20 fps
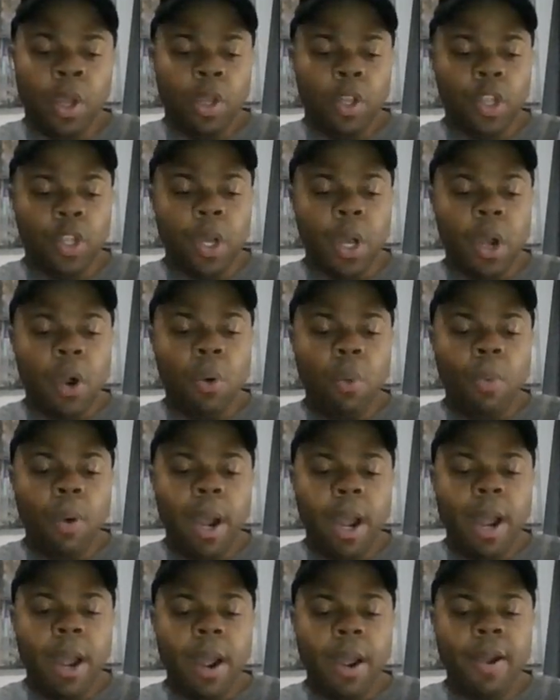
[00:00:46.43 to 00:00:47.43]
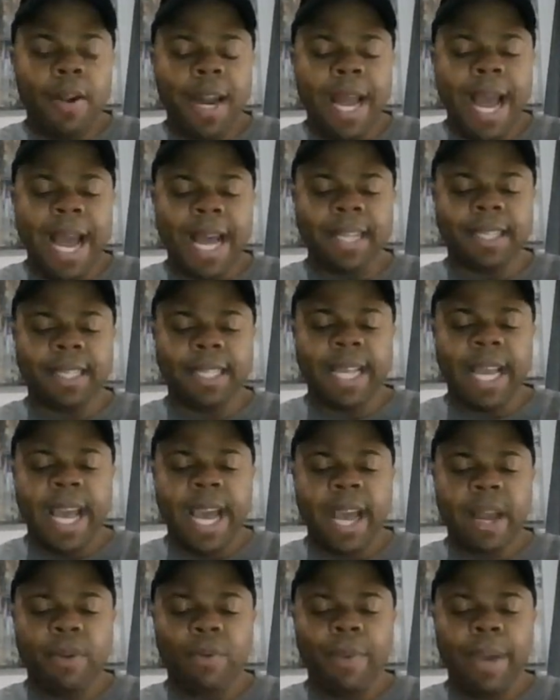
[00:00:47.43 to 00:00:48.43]
Your word has
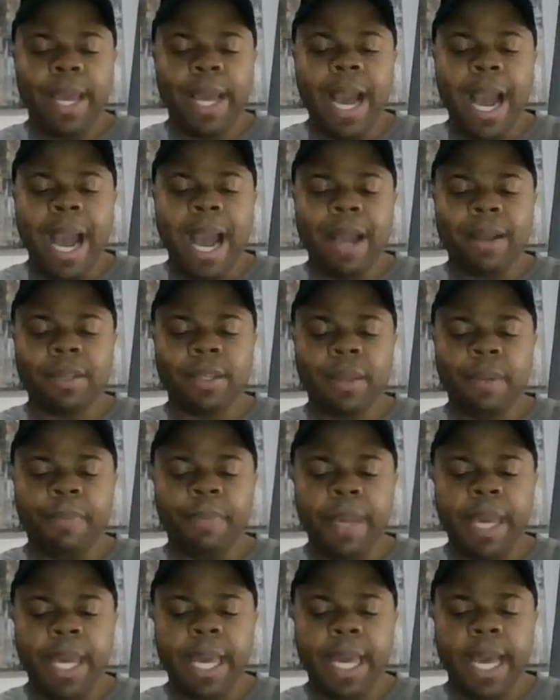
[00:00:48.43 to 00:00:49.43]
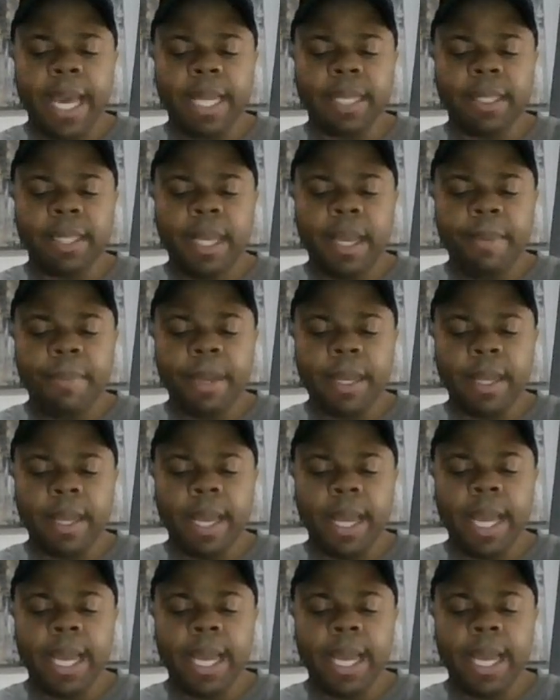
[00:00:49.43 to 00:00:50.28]
said we are to be intimid-